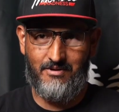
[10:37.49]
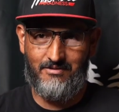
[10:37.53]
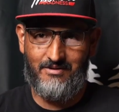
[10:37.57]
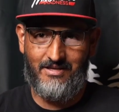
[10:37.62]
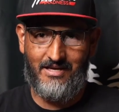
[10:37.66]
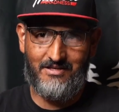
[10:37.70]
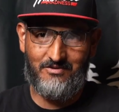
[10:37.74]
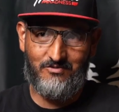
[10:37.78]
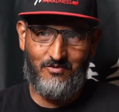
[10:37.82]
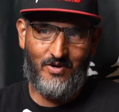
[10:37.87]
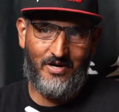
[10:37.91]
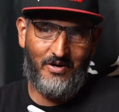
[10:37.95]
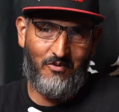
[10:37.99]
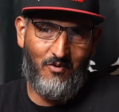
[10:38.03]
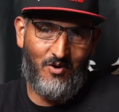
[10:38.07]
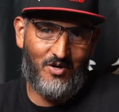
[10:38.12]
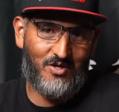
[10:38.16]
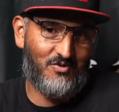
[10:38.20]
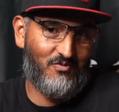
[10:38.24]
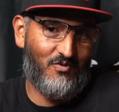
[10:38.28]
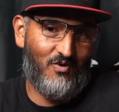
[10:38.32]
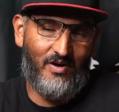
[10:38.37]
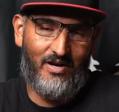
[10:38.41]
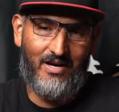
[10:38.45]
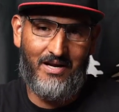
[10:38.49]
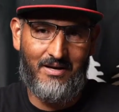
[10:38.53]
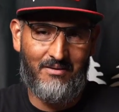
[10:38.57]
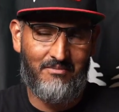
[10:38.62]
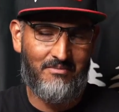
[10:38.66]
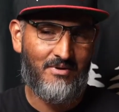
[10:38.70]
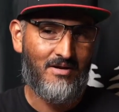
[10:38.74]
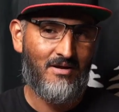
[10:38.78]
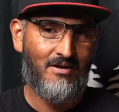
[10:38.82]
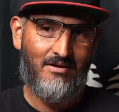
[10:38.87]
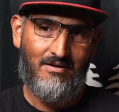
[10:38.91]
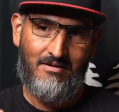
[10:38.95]
That's what works for
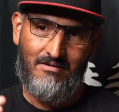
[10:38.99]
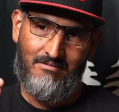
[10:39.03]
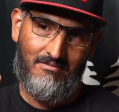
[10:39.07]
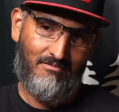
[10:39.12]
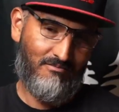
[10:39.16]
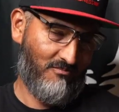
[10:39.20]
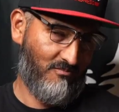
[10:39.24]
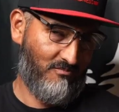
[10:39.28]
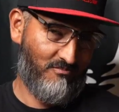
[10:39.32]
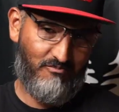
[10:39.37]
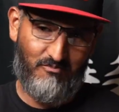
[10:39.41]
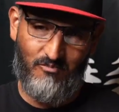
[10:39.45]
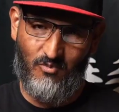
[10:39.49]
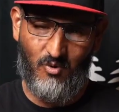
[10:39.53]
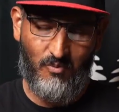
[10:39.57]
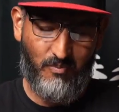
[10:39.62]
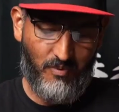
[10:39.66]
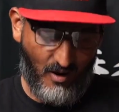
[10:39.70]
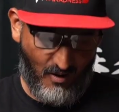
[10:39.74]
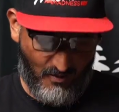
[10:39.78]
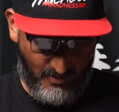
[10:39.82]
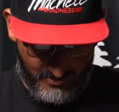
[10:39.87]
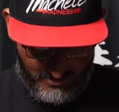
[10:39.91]
him. More power